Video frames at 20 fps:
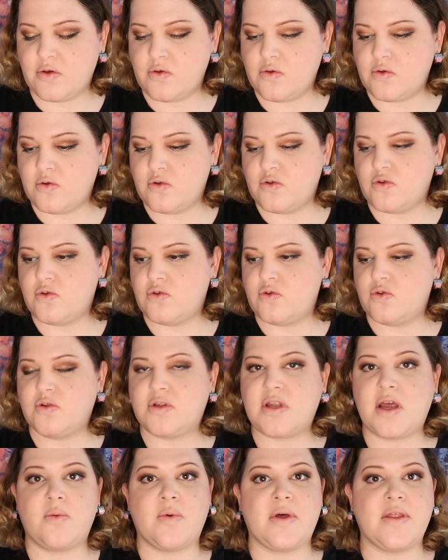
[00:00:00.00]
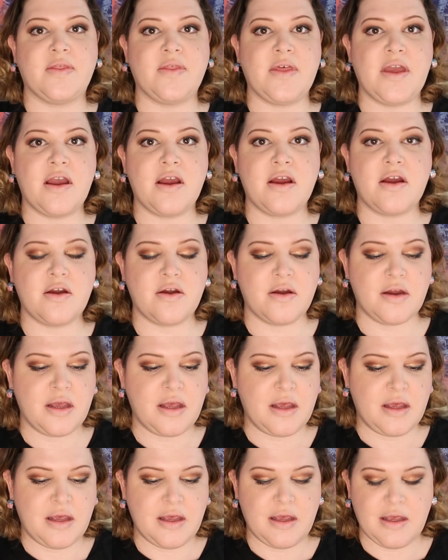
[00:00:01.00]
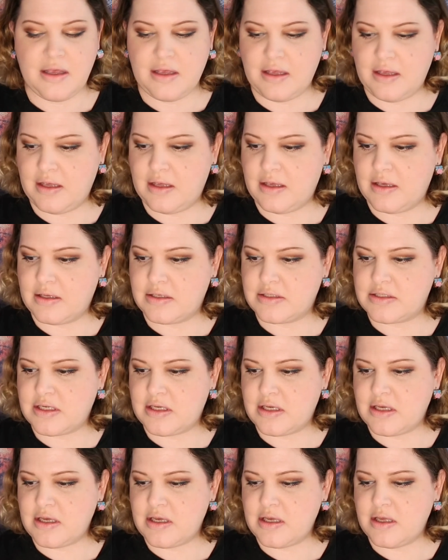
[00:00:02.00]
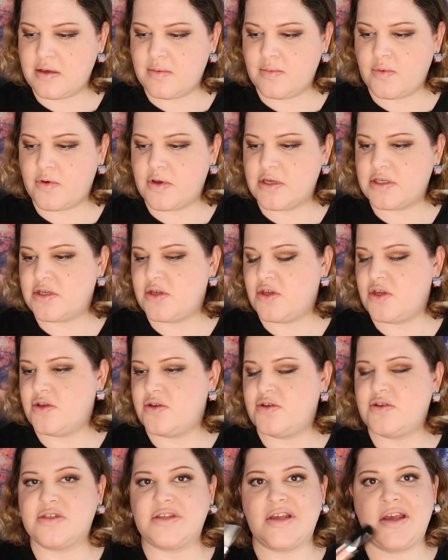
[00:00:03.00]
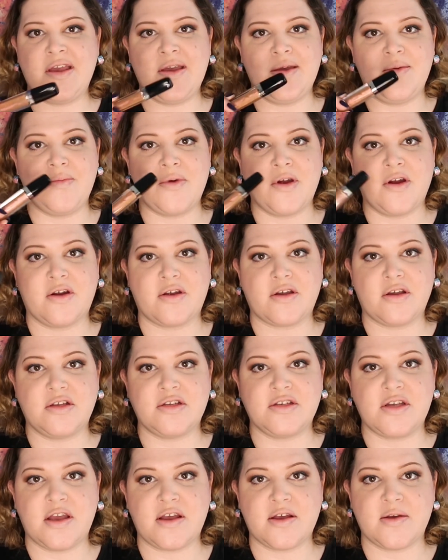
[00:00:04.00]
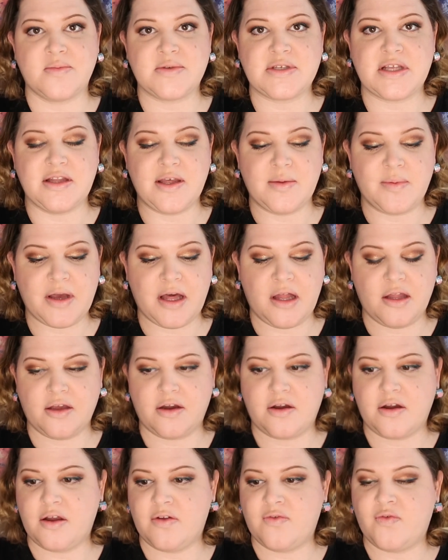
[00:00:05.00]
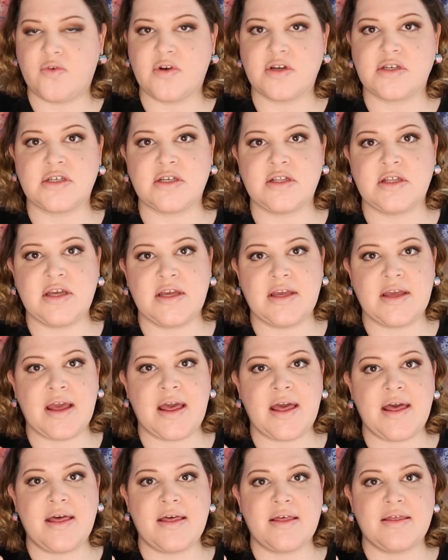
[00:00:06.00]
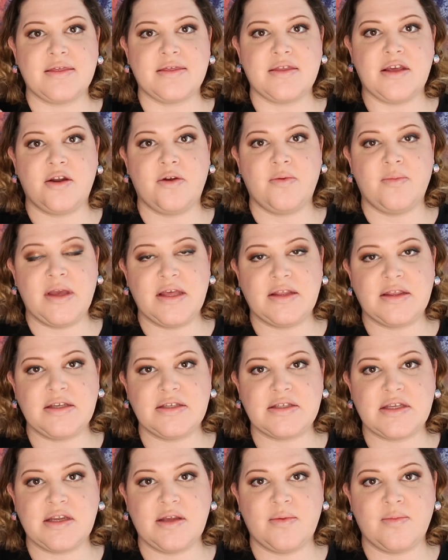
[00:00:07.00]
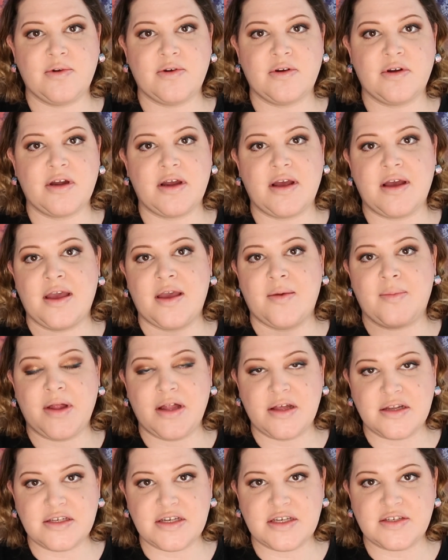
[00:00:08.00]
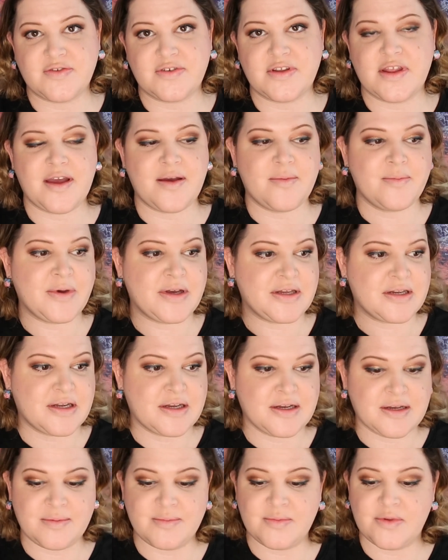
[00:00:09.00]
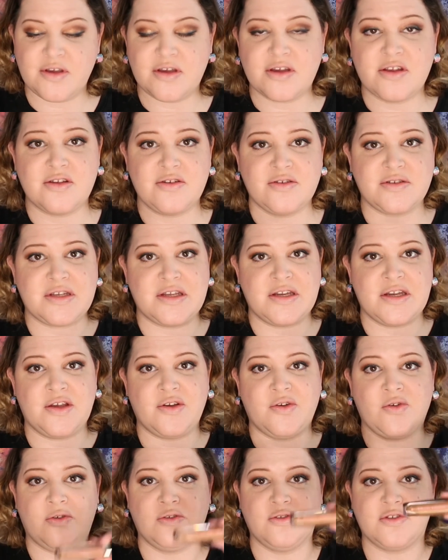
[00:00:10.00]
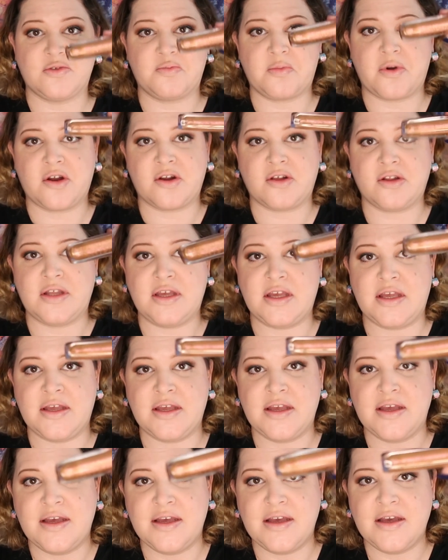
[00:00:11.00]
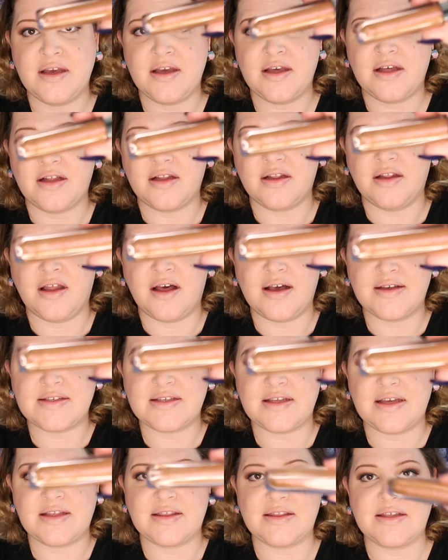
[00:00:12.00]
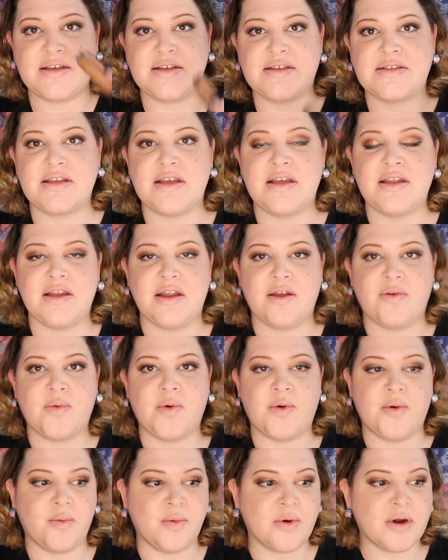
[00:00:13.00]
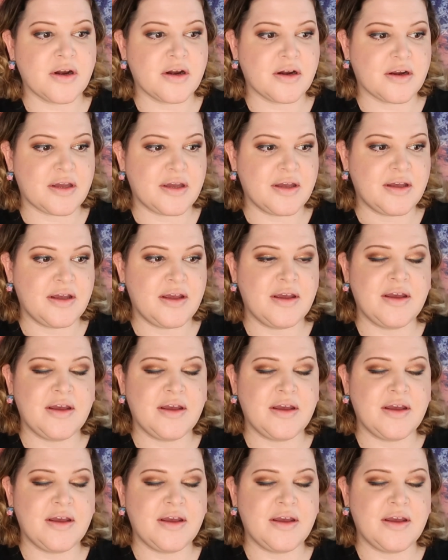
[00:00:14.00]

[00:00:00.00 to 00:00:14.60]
gold I want there, and I am going to use a Marc Jacobs lip color. Unfortunately, they don't make these anymore. I apologize for that, but you can use any gold sparkly gloss like this and it will work,